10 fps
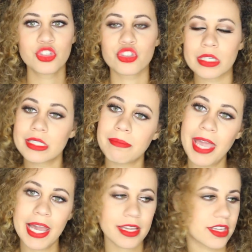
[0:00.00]
straight to
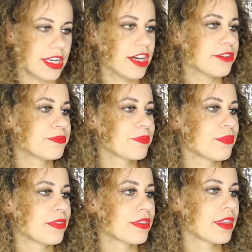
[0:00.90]
MAC, you know?
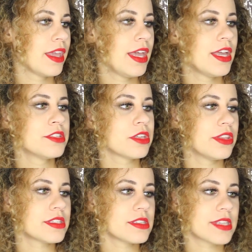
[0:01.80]
So
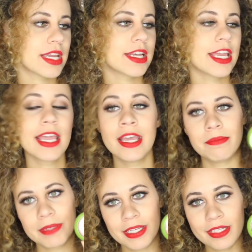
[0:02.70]
this is in
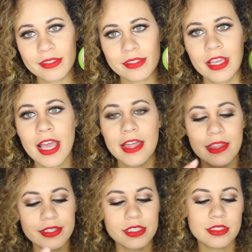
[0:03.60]
Hypnus.
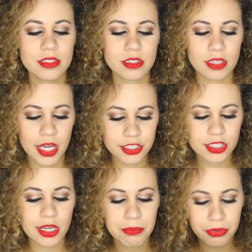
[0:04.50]
This is such
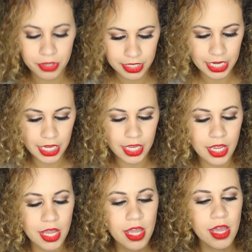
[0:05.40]
a
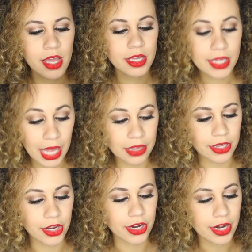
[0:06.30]
pretty
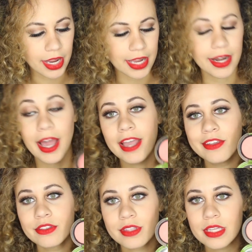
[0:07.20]
color, and I
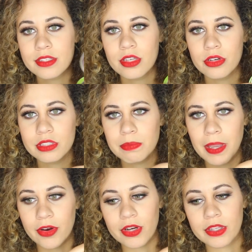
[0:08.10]
use this so
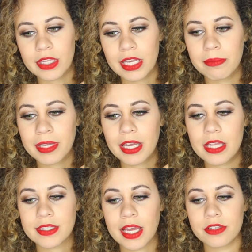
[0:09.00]
sparingly
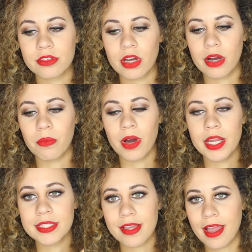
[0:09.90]
because I do not
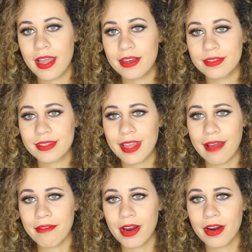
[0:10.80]
want it to end
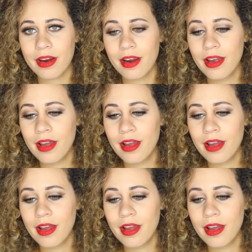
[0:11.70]
ever.